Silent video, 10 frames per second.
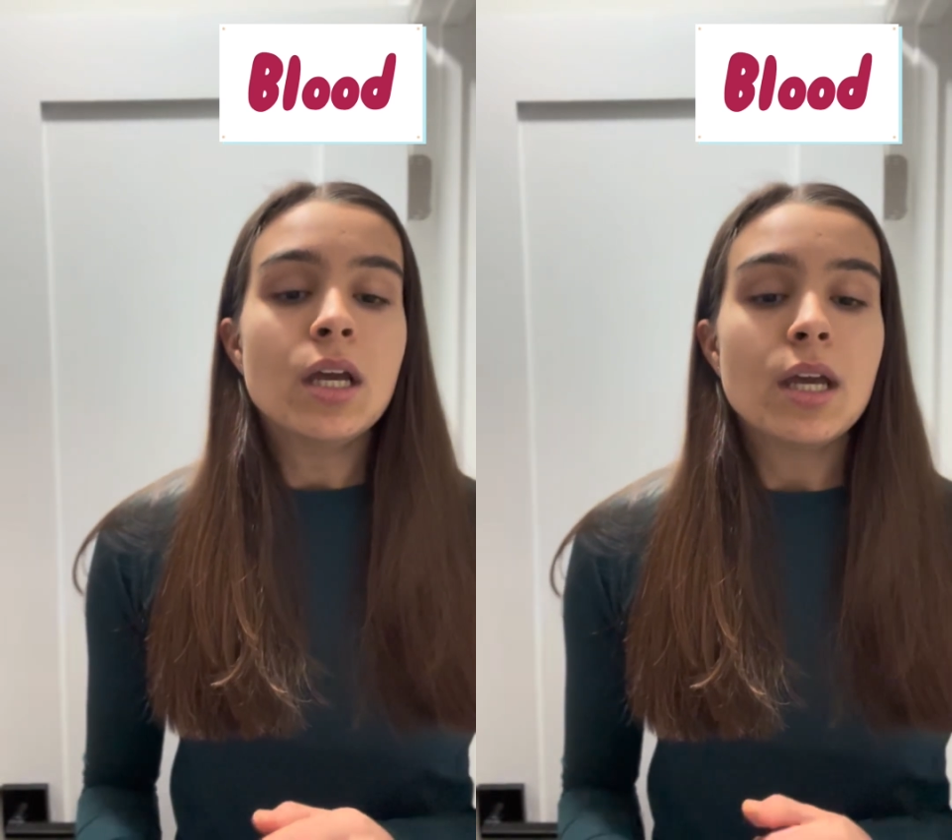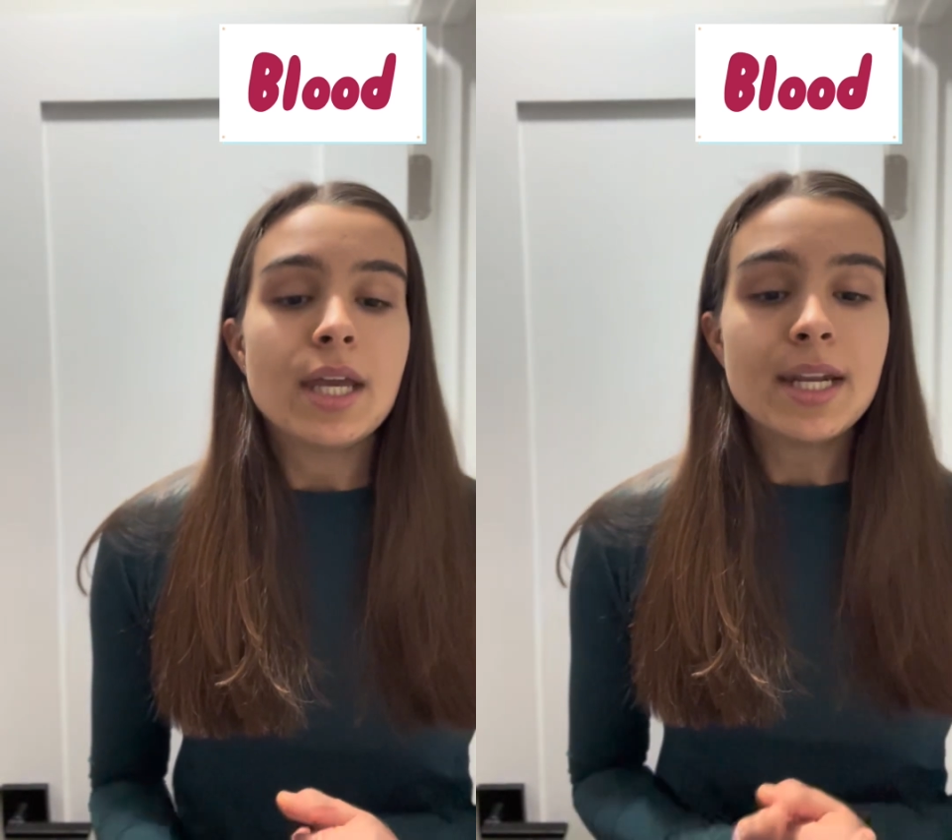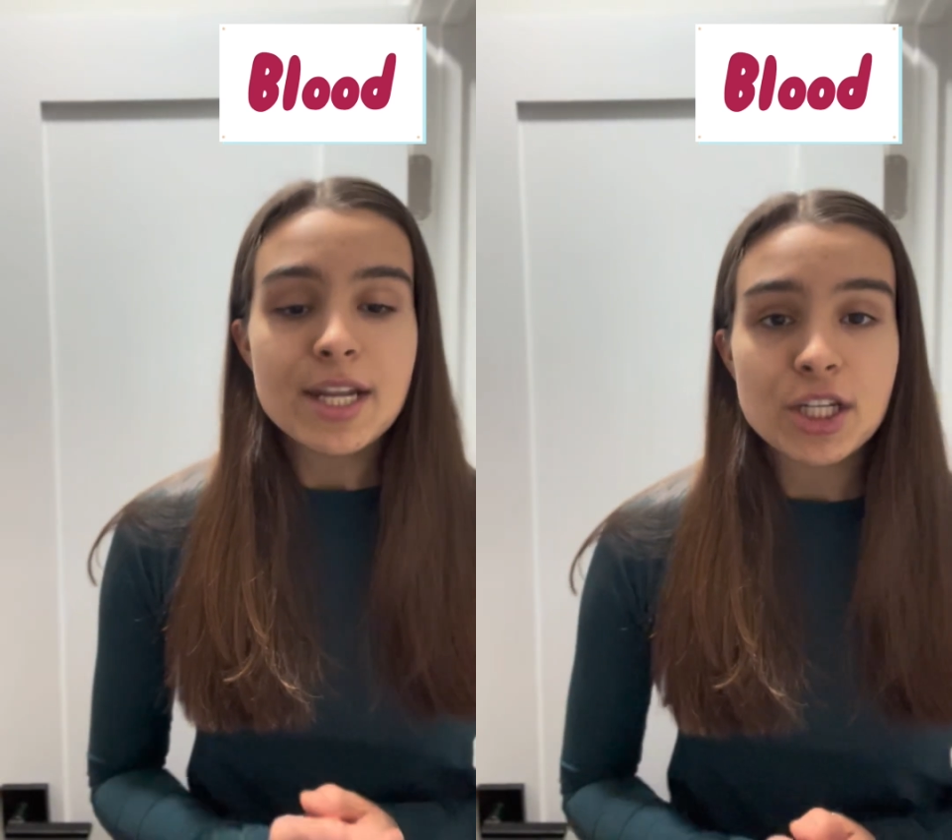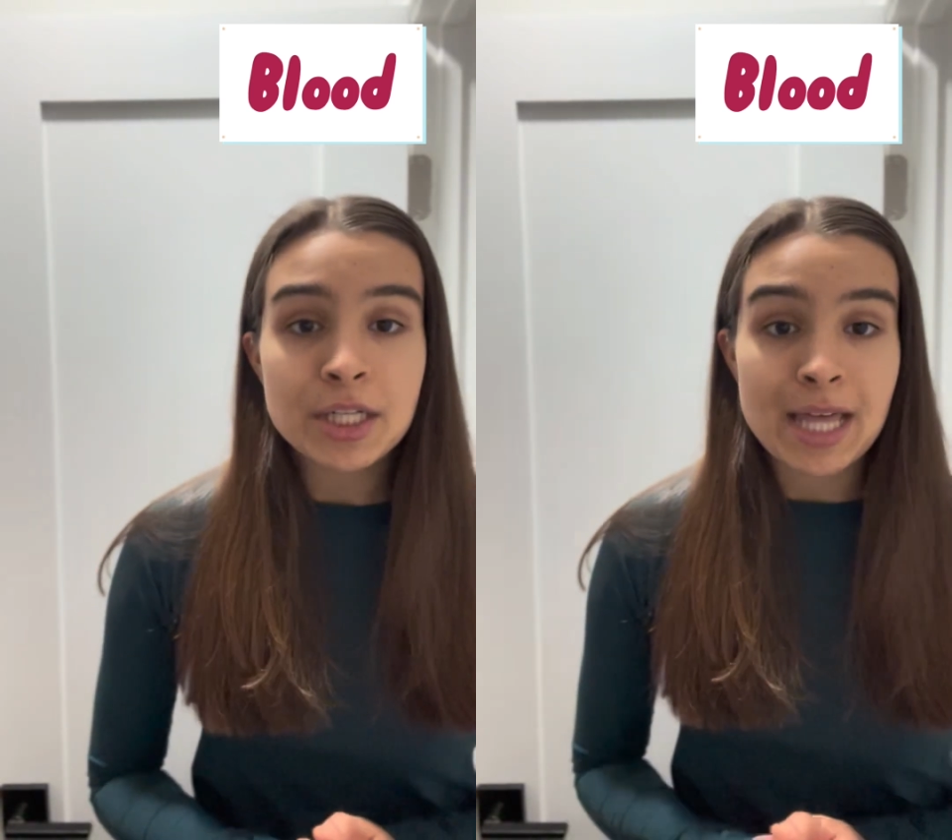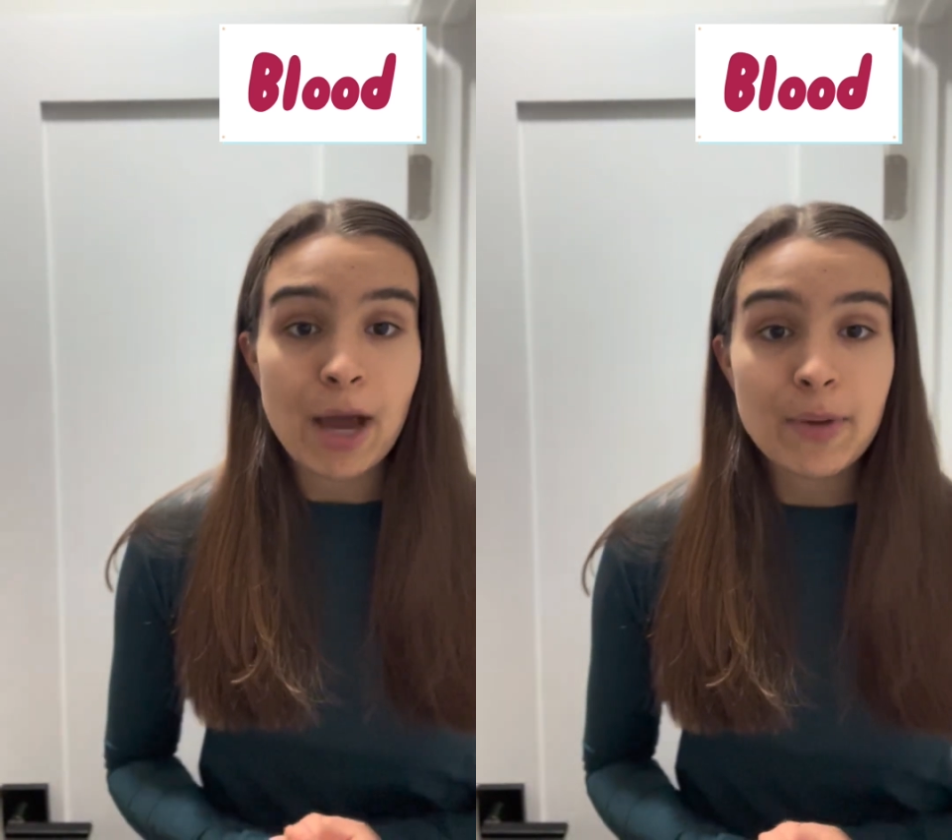In addition to
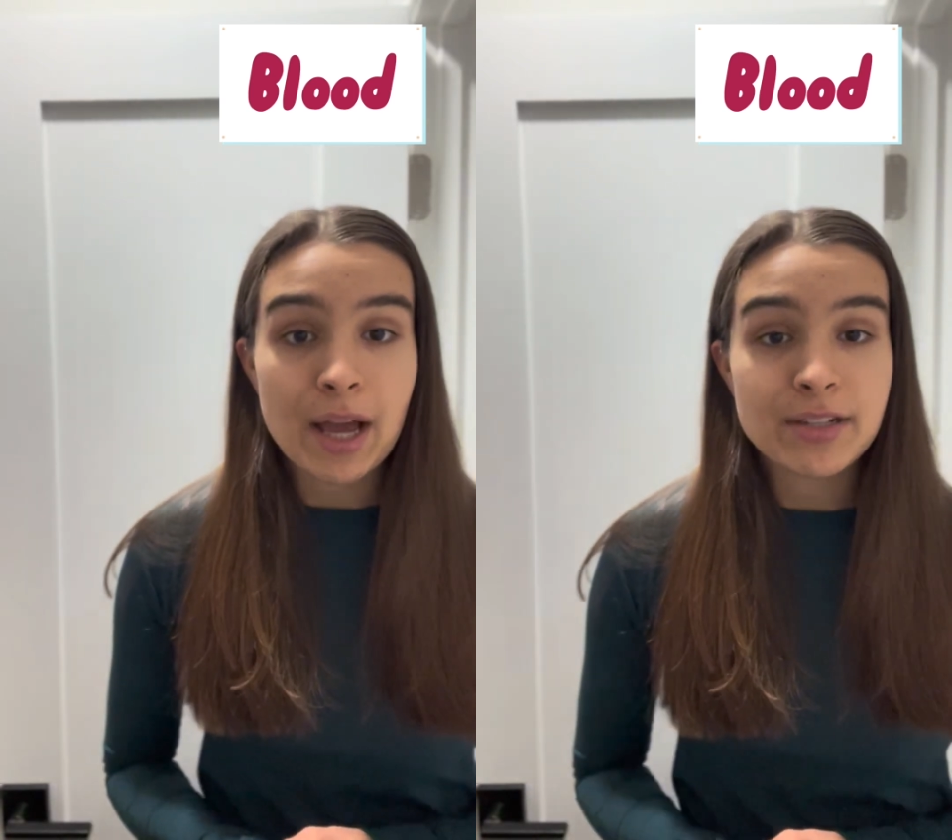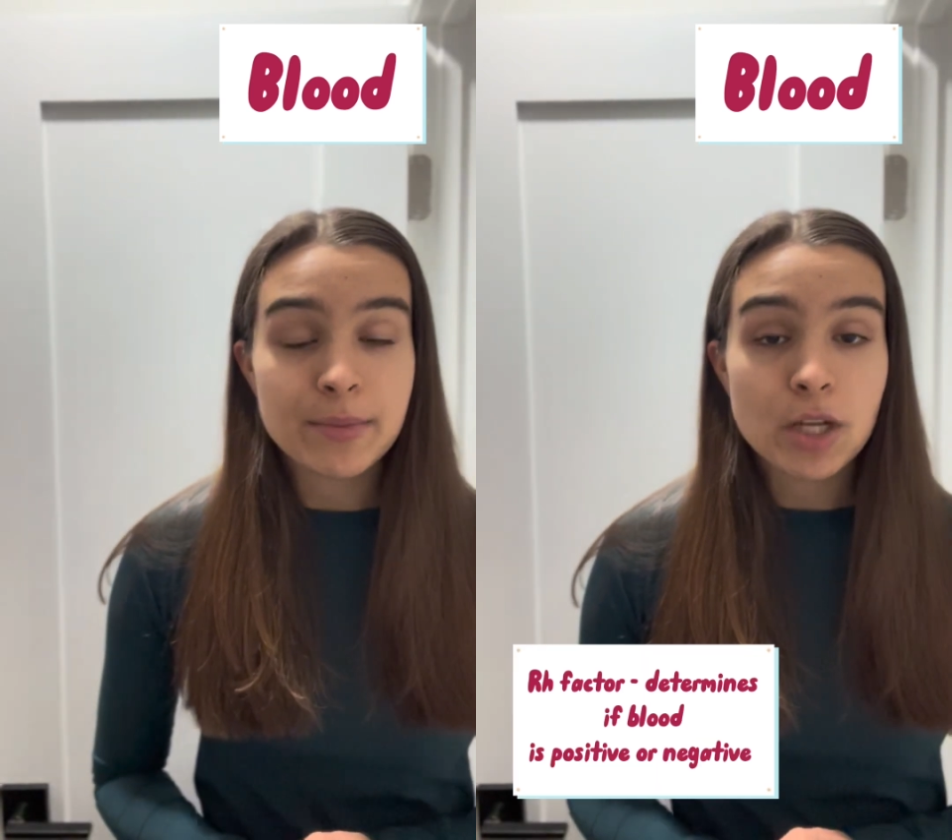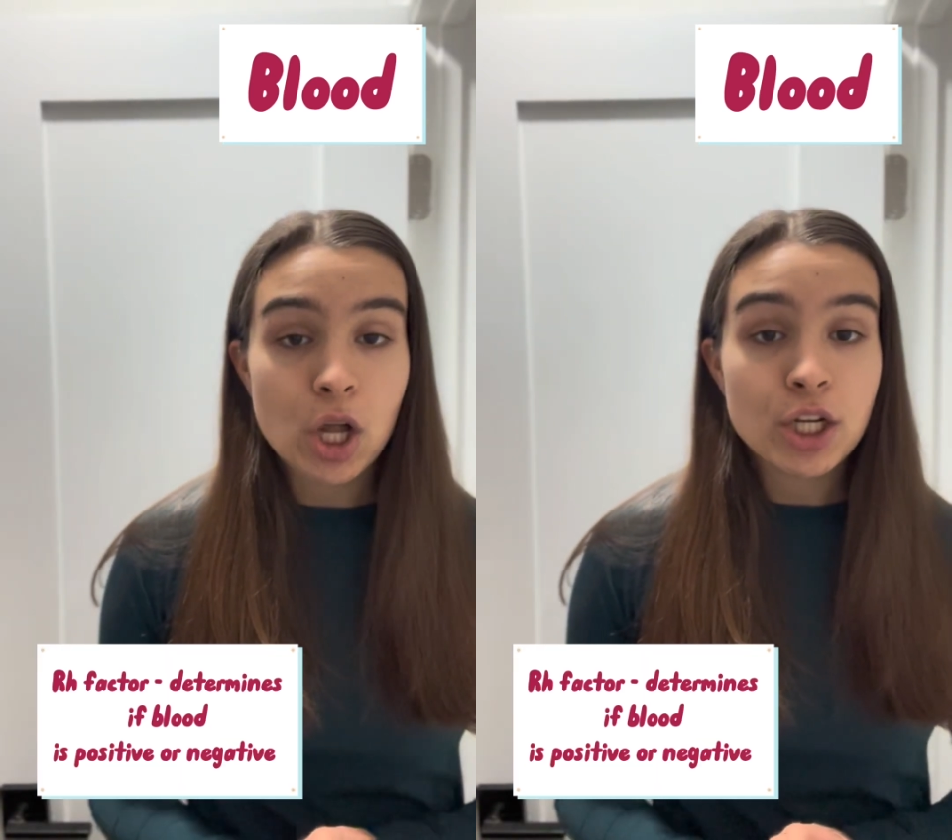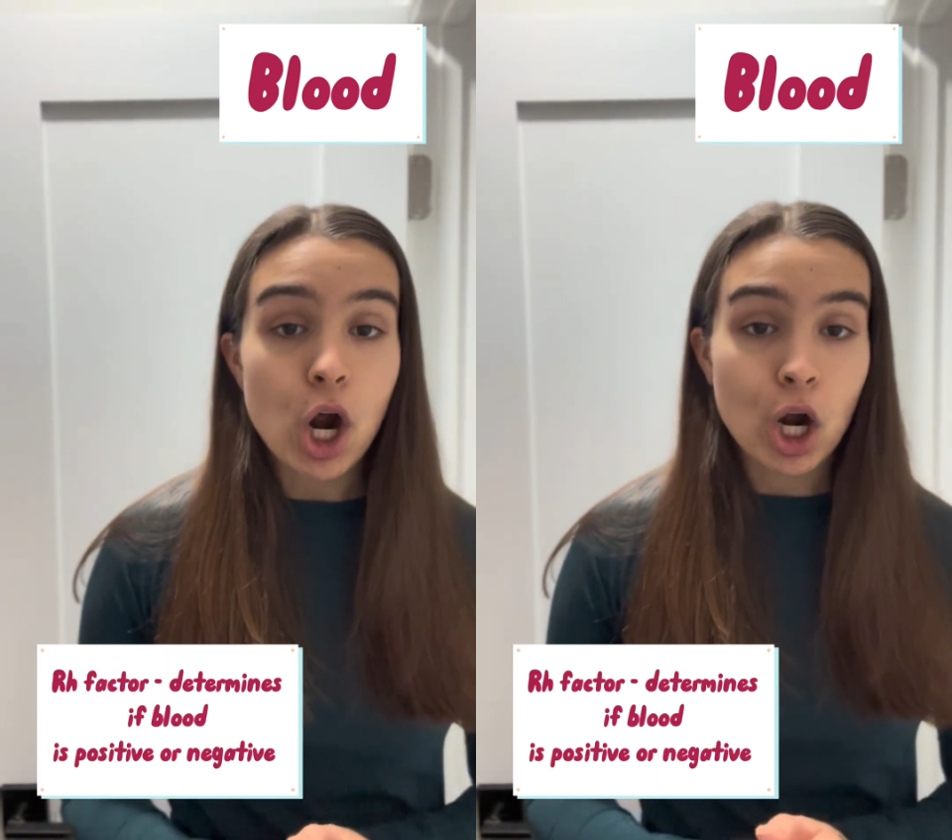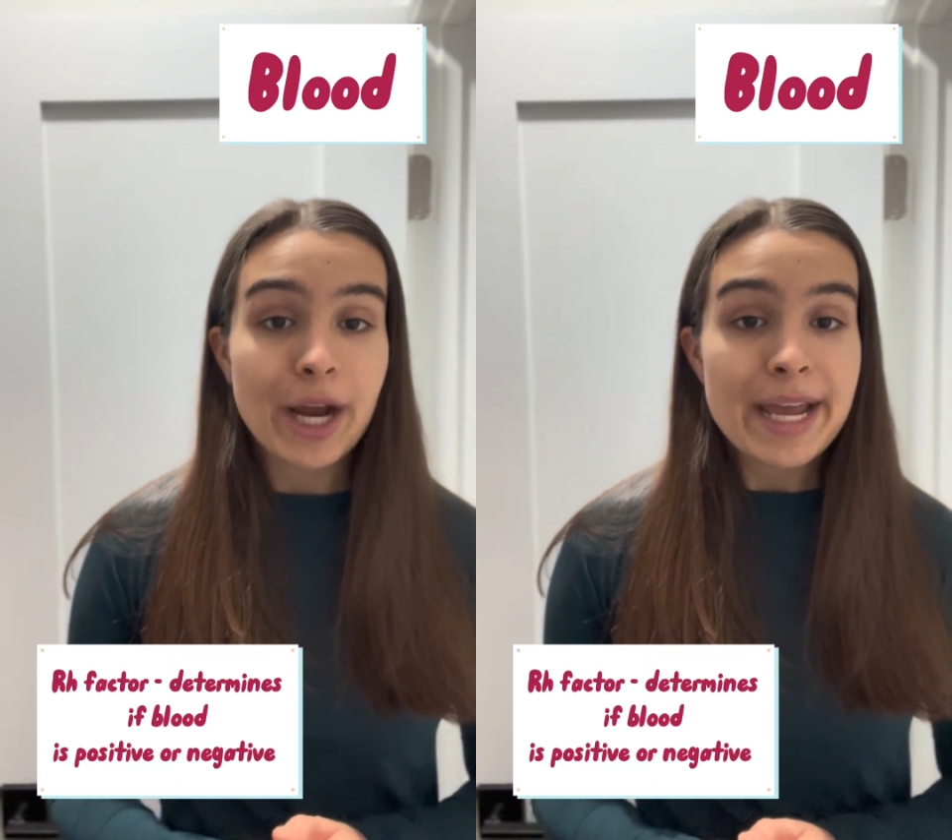that, we have something called an
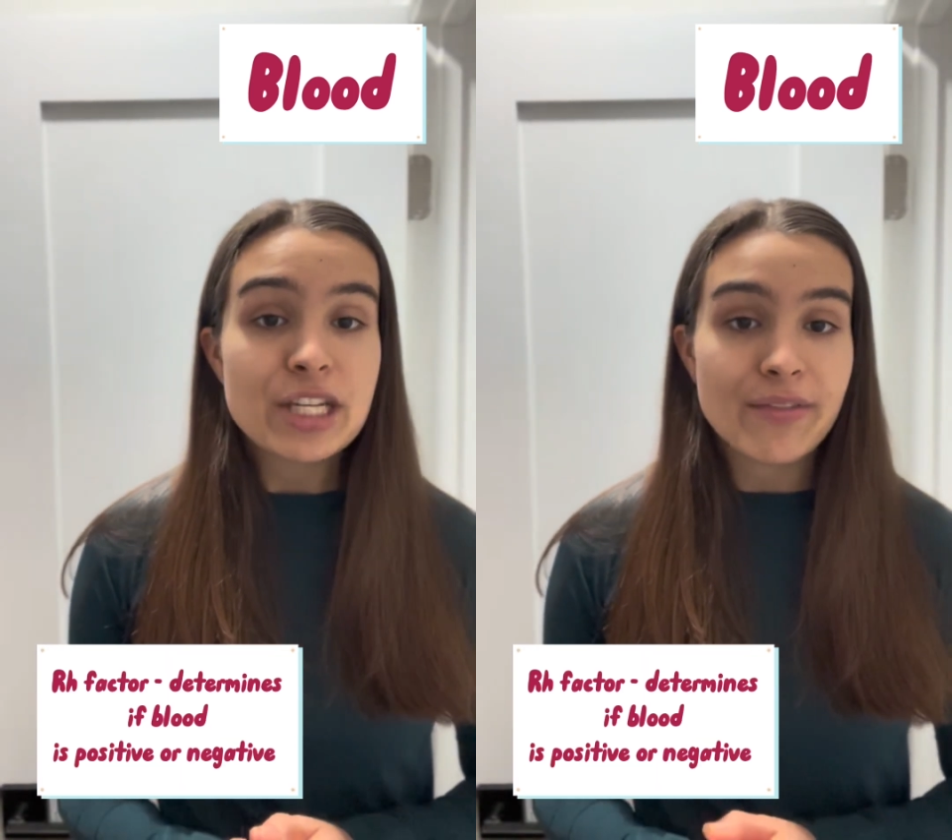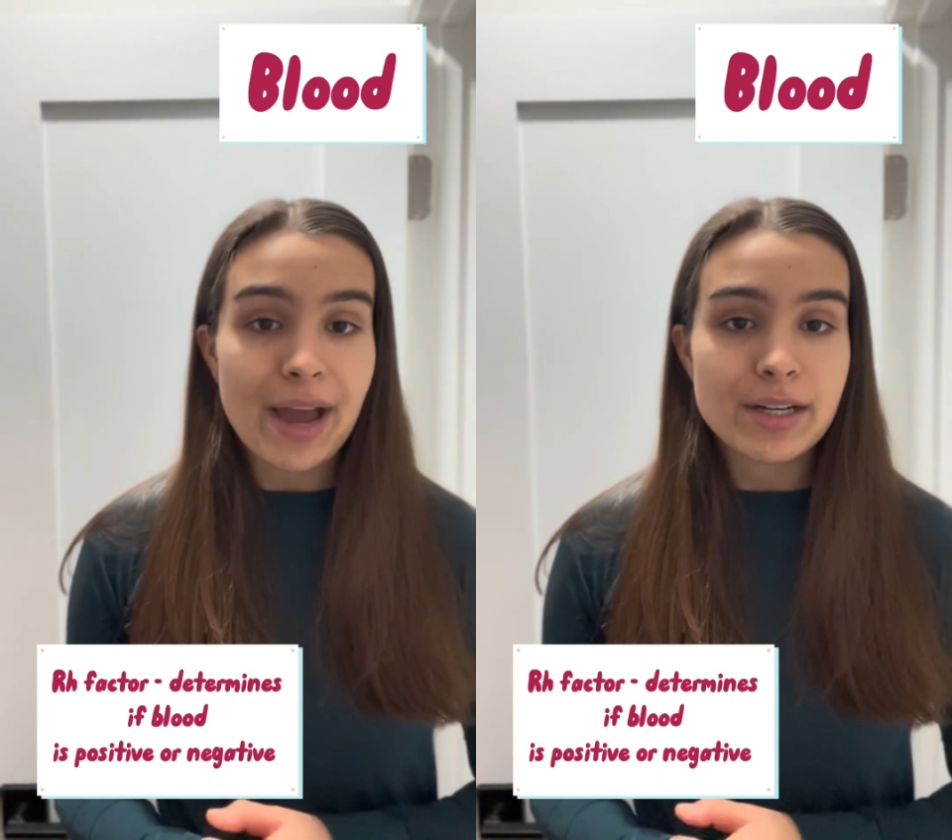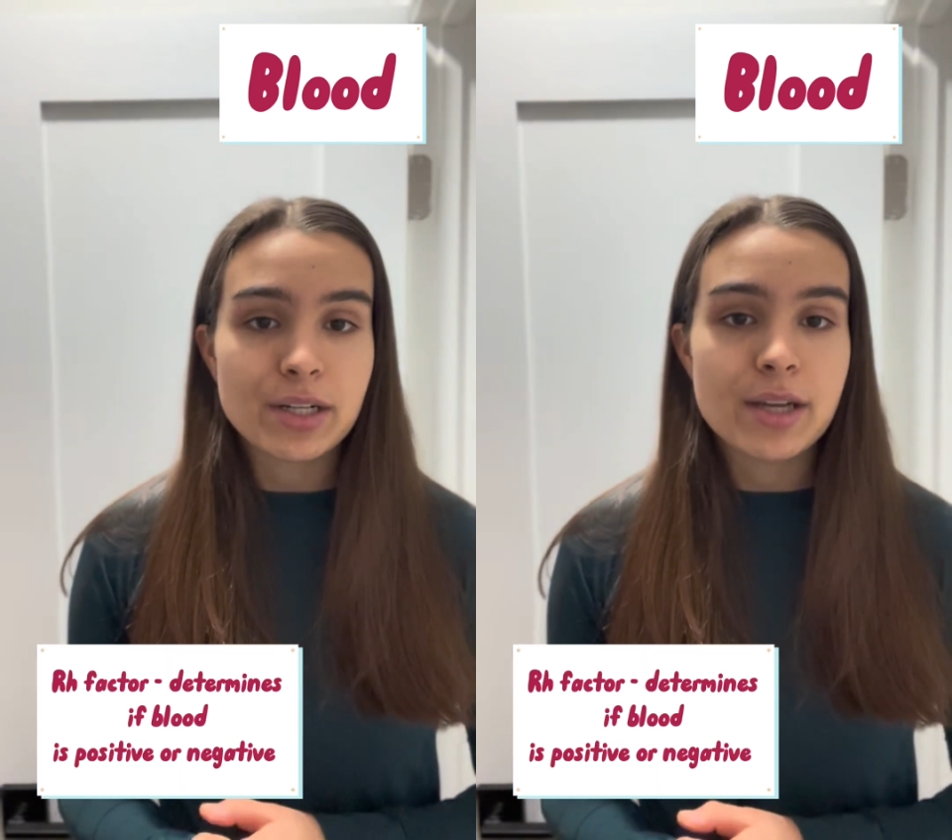Rh factor.